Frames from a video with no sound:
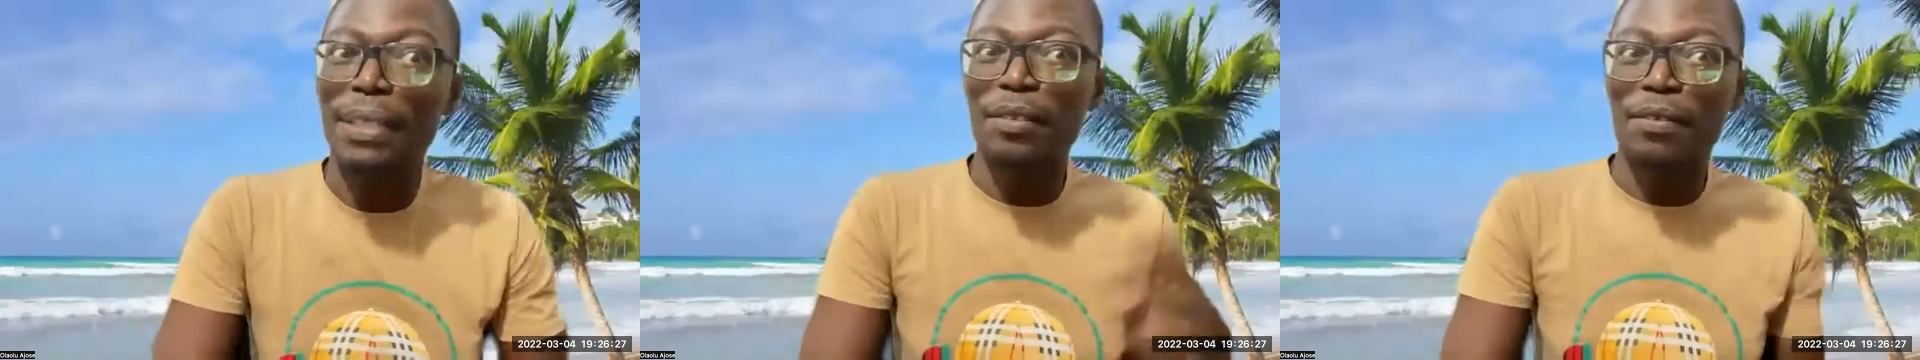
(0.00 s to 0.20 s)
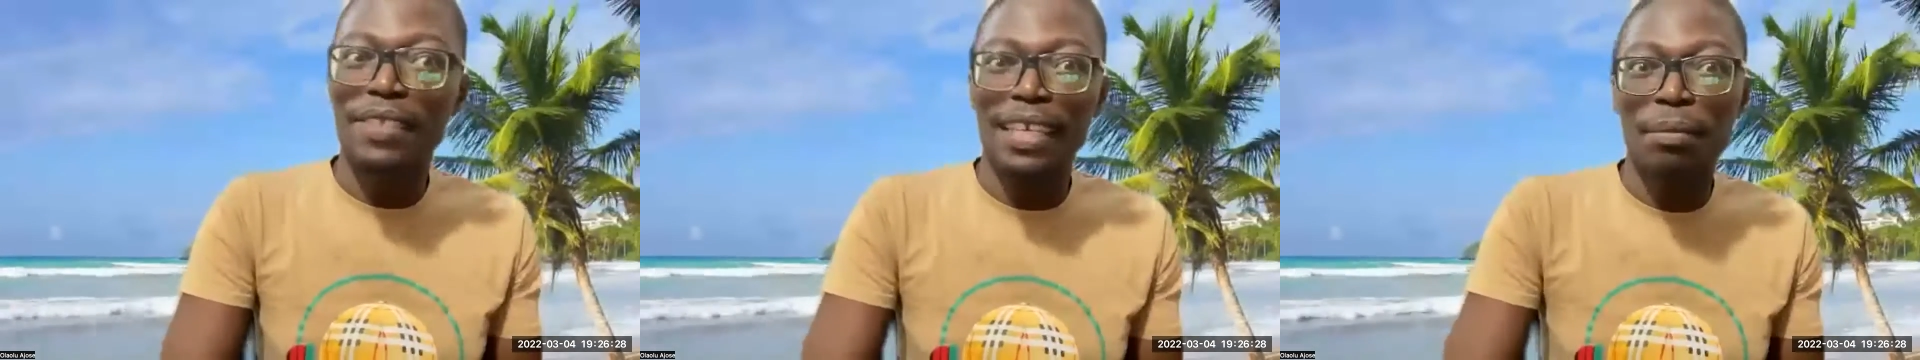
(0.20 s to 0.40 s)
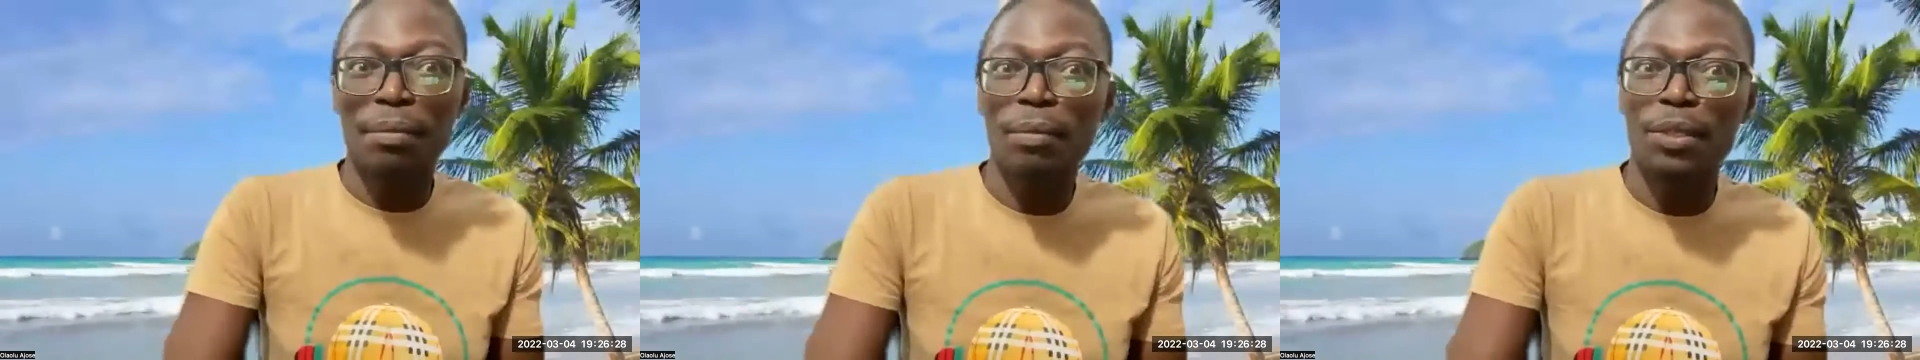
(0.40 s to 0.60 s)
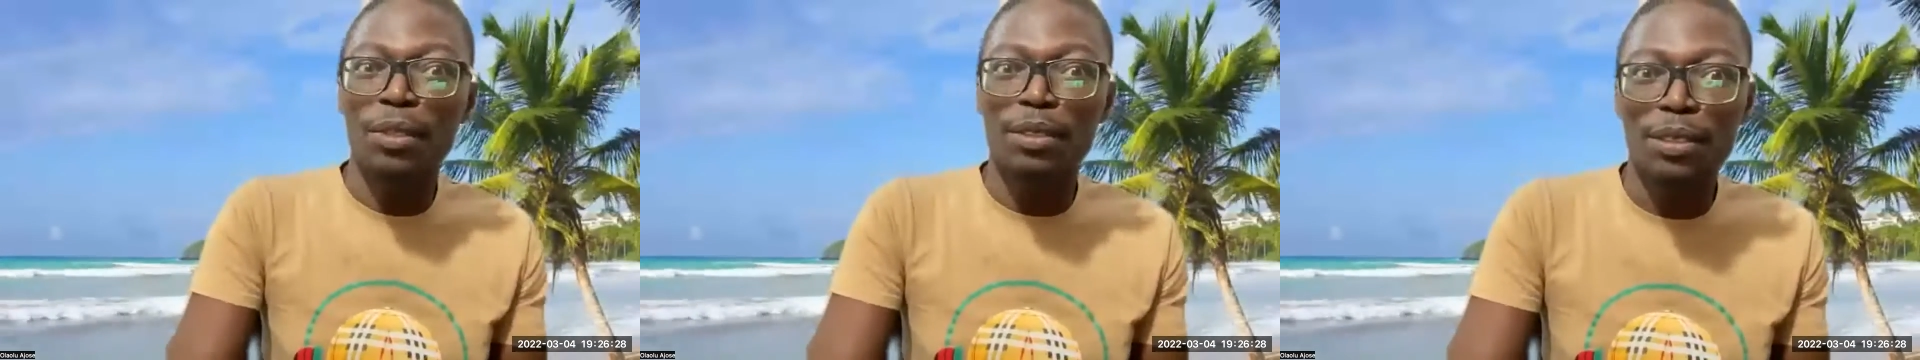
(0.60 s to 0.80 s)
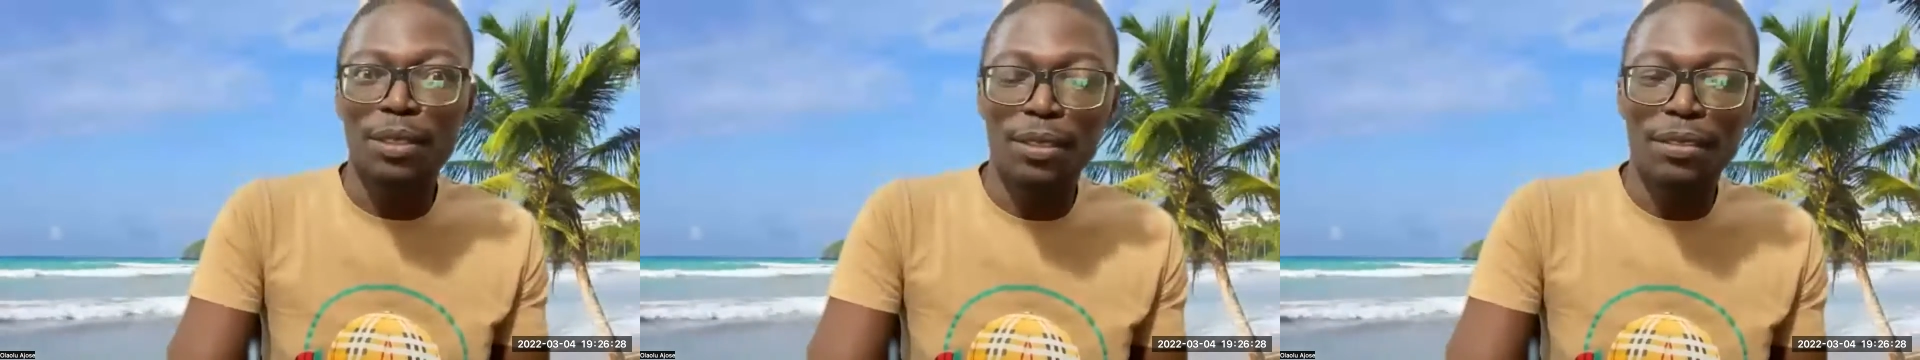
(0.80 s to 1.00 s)
of tech people don't
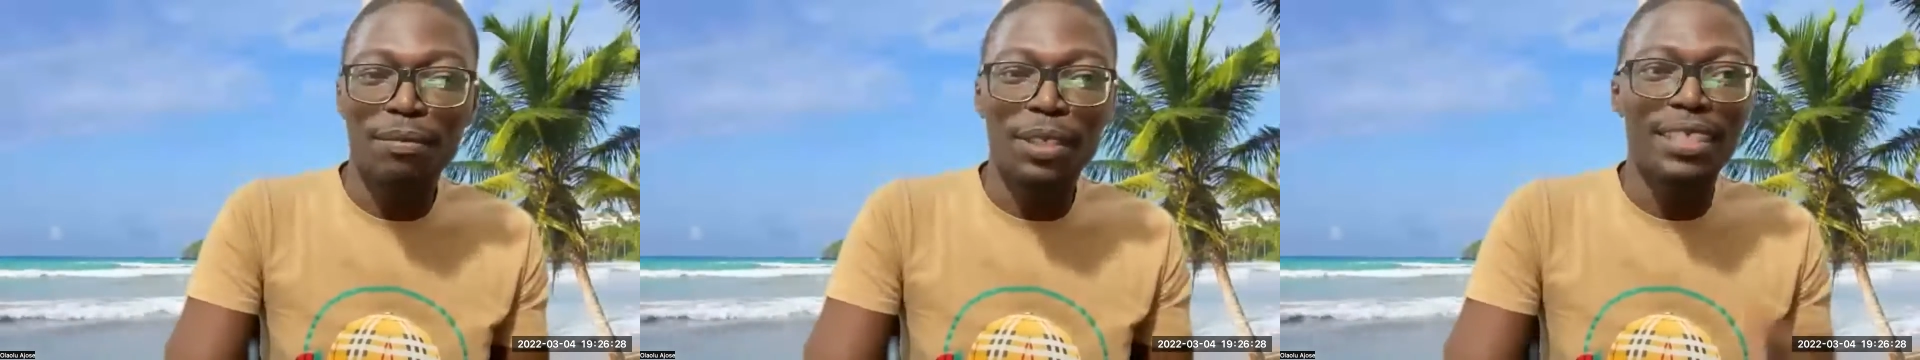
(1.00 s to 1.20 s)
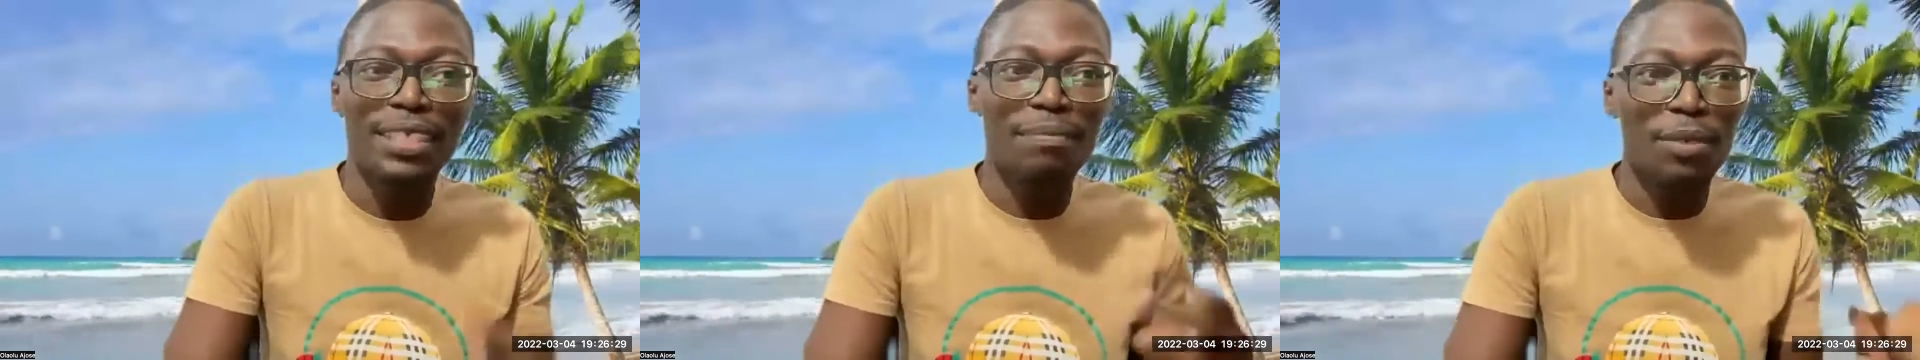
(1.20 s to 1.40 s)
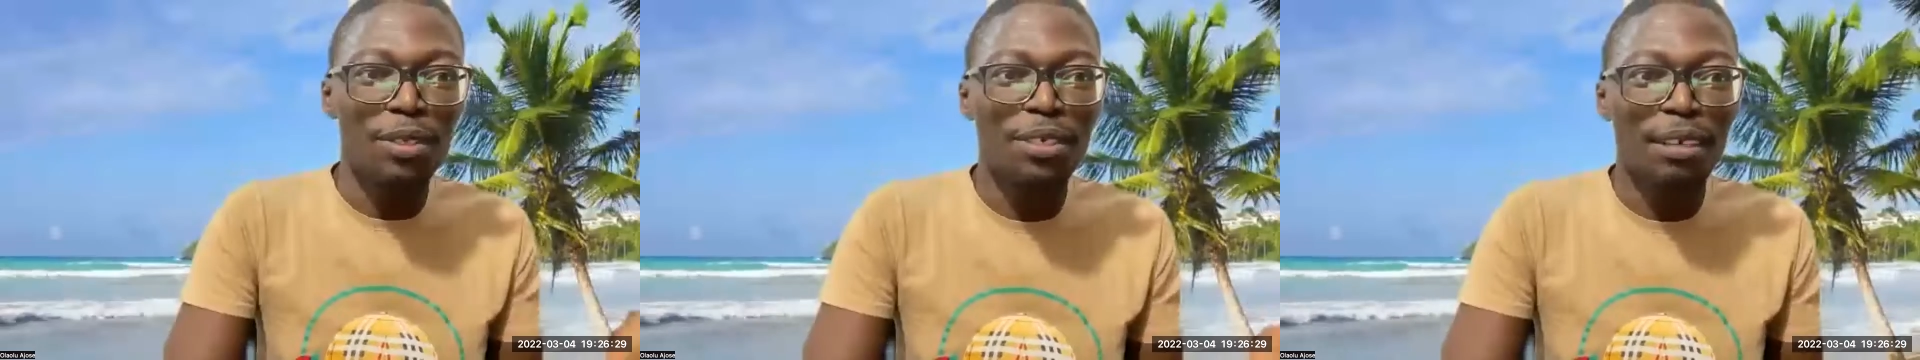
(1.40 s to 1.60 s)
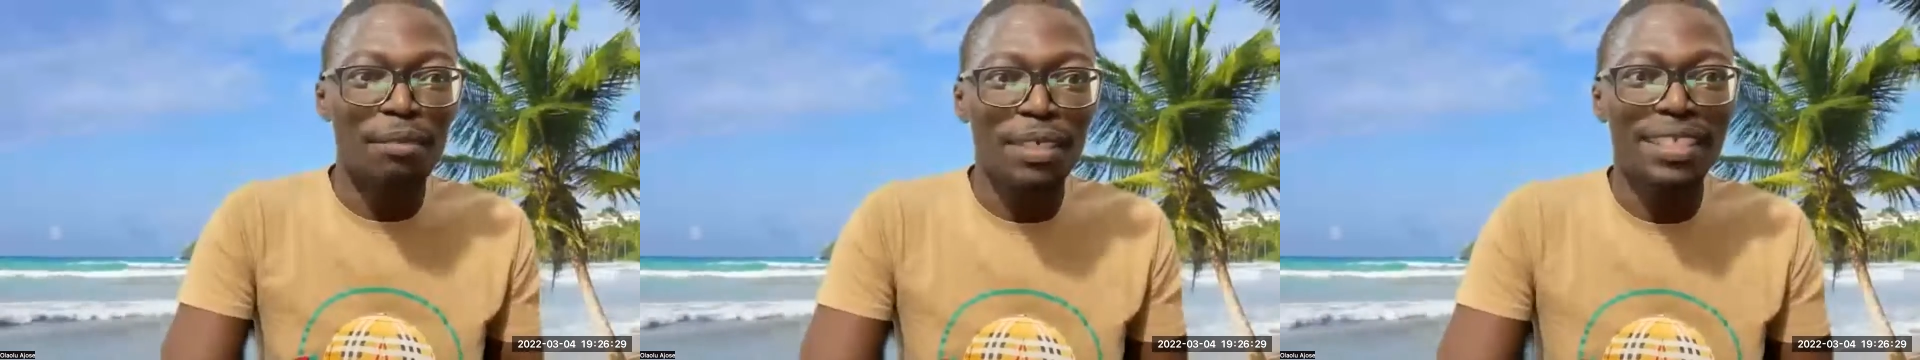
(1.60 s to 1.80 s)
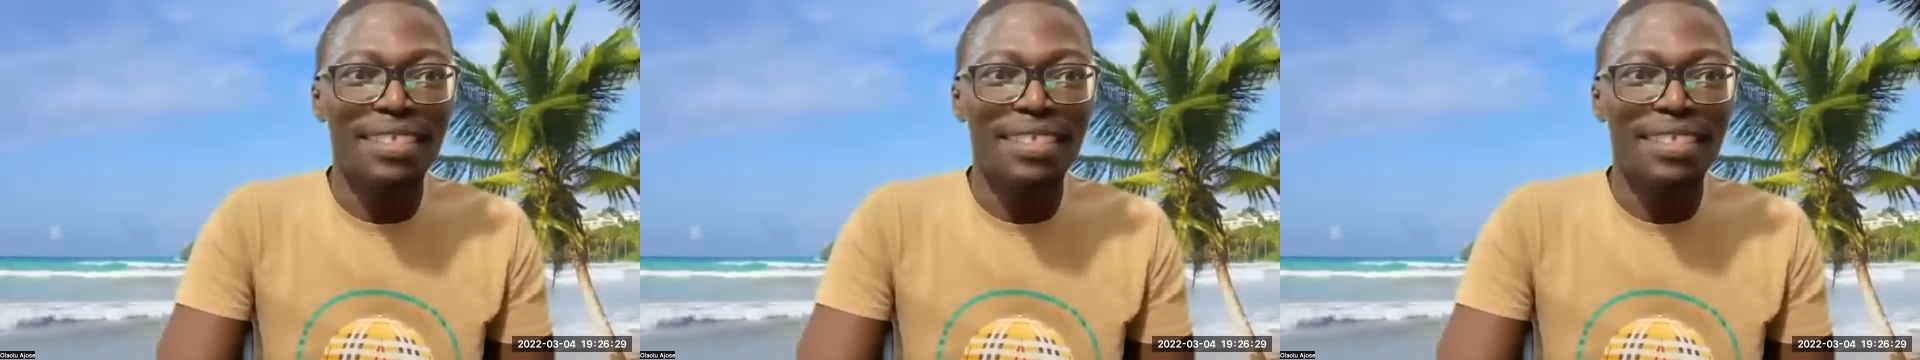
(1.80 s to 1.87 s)
know, but it's programming,